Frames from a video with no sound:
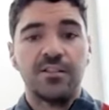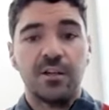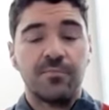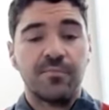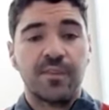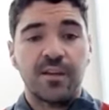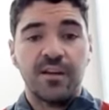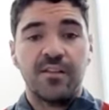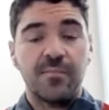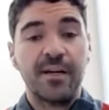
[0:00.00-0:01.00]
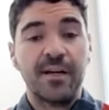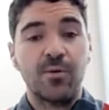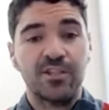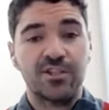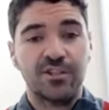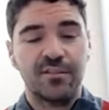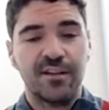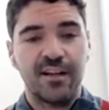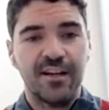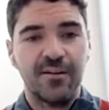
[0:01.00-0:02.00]
So the the big question,
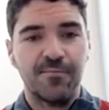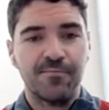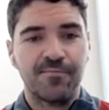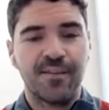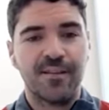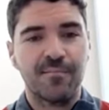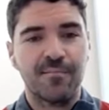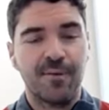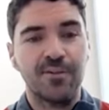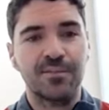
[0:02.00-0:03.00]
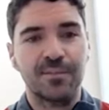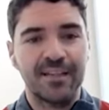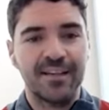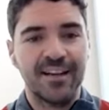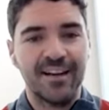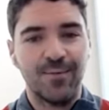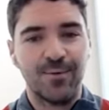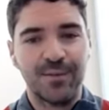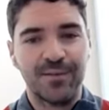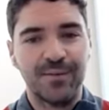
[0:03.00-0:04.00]
um, possibly uh,
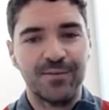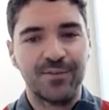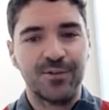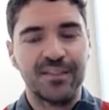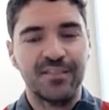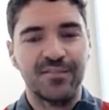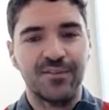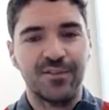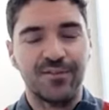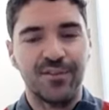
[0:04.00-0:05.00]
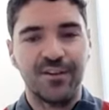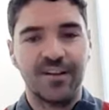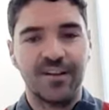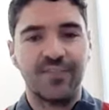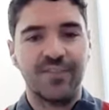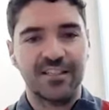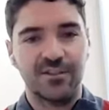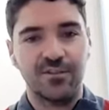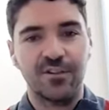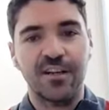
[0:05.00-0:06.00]
one we we've tuned in for for uh, for
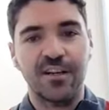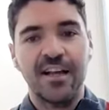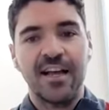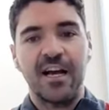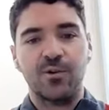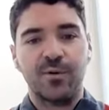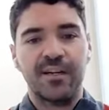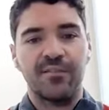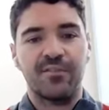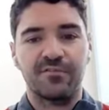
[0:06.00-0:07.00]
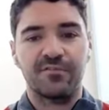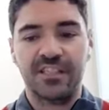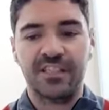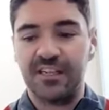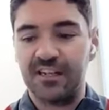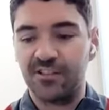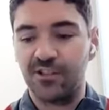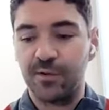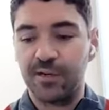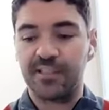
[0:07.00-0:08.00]
this talk, how do I get fit for skiing in
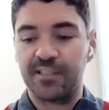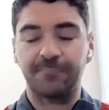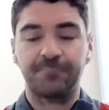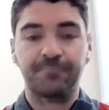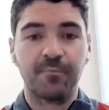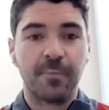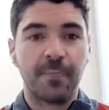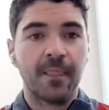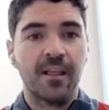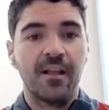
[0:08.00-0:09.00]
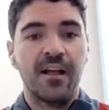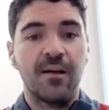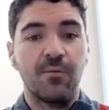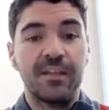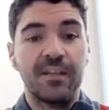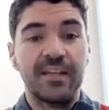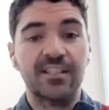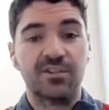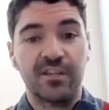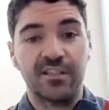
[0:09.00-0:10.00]
two weeks? And well, the
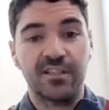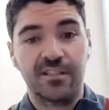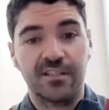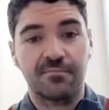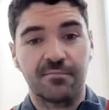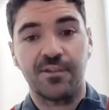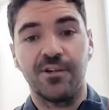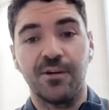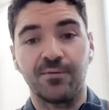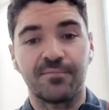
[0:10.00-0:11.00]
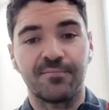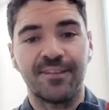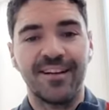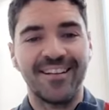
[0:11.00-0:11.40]
answer is you don't.